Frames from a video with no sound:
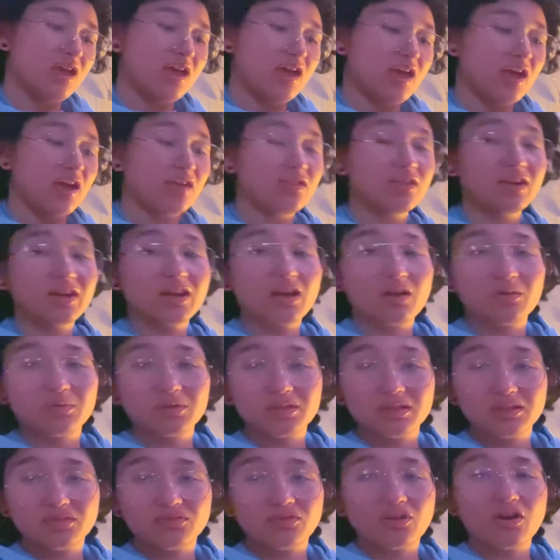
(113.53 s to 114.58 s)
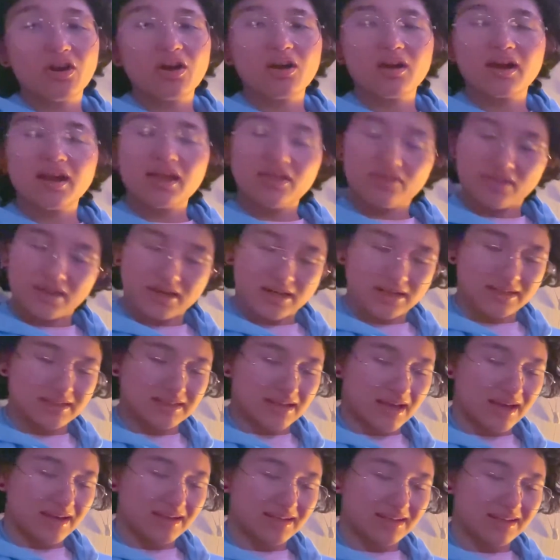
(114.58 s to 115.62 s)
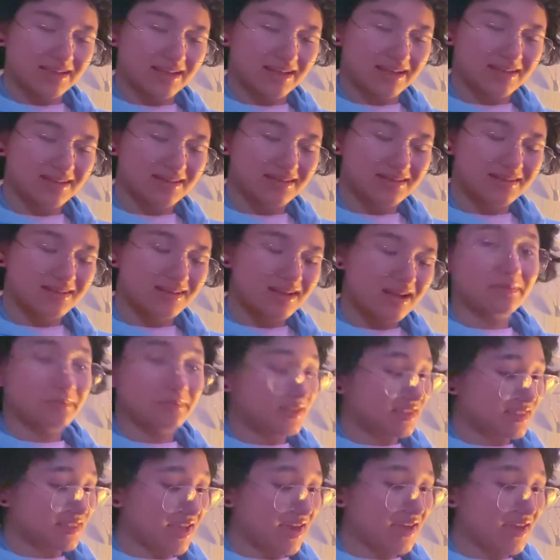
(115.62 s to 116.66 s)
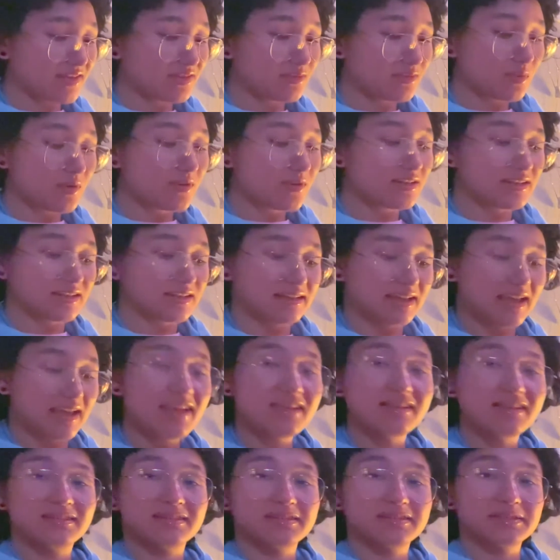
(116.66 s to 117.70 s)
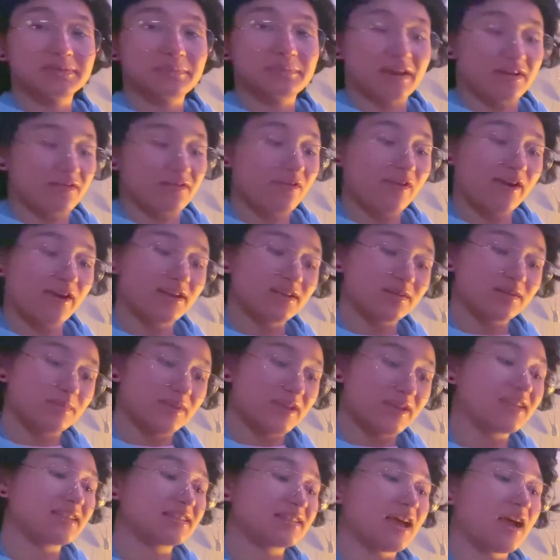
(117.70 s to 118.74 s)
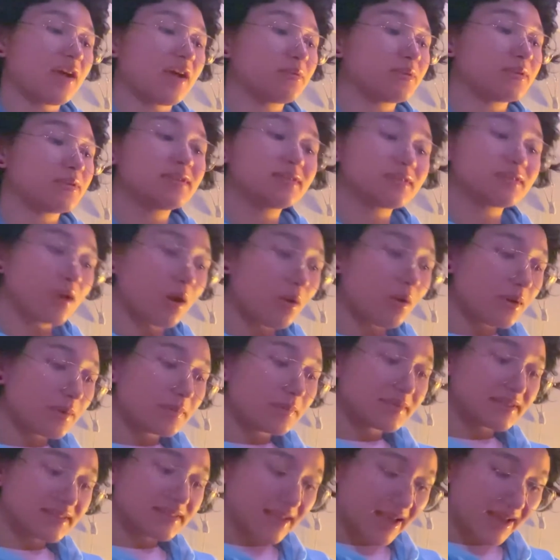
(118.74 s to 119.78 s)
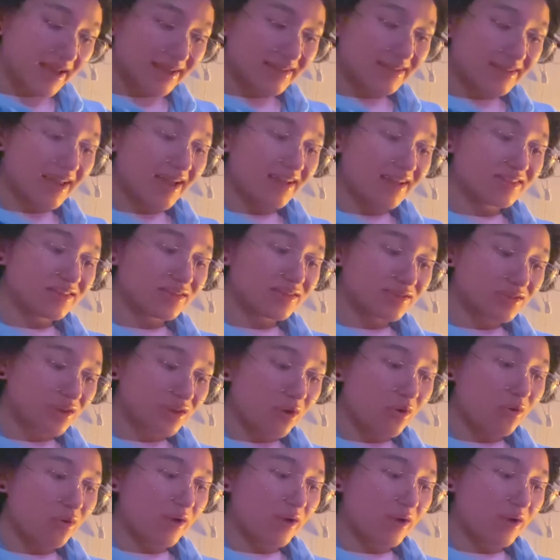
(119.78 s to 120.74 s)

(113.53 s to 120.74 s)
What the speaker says: and then I got really far, and then I died again. But that is where it ends, my friend, because I was so upset and so